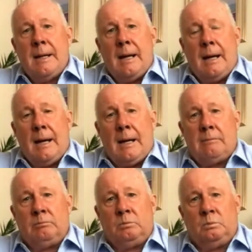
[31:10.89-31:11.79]

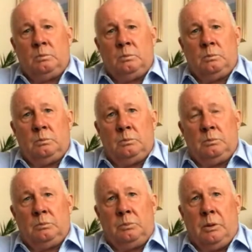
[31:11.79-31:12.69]

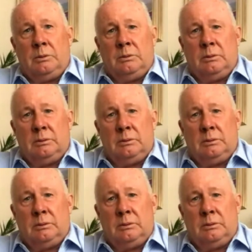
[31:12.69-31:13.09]
But